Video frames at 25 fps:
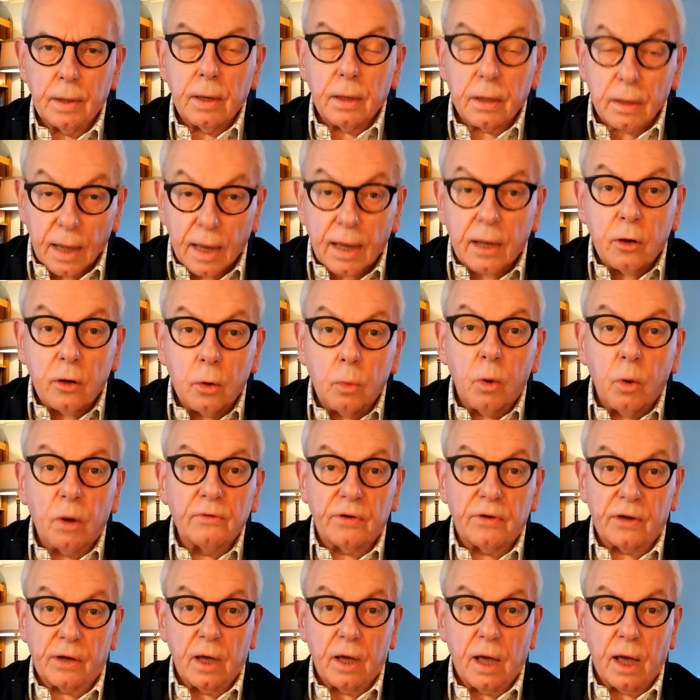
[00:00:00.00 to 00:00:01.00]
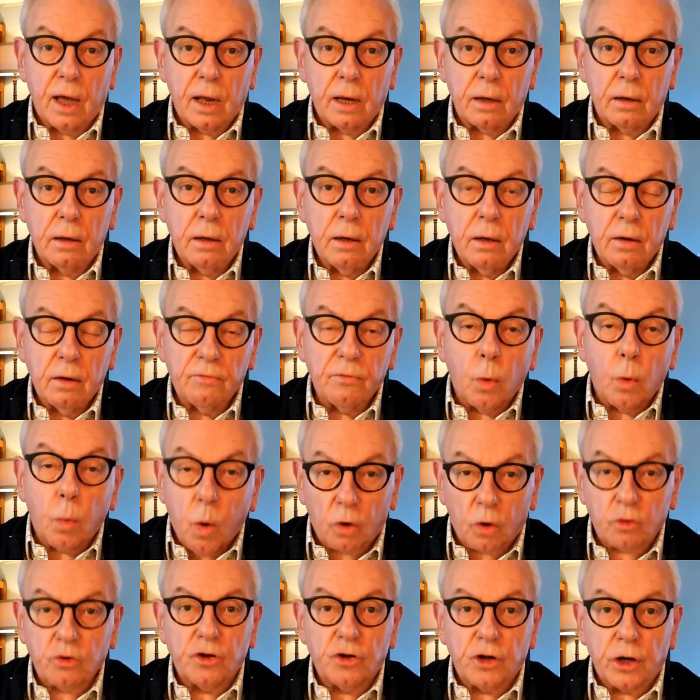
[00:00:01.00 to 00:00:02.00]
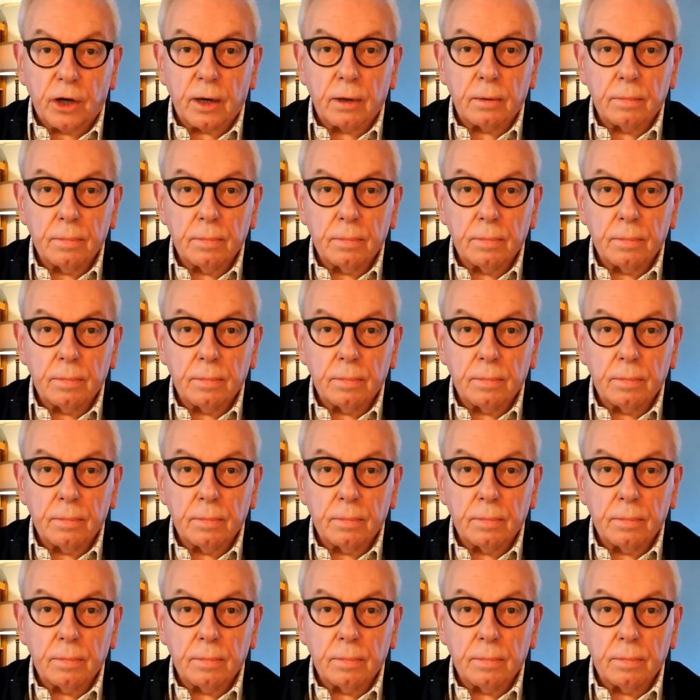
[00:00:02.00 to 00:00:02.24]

Thank you once again for watching.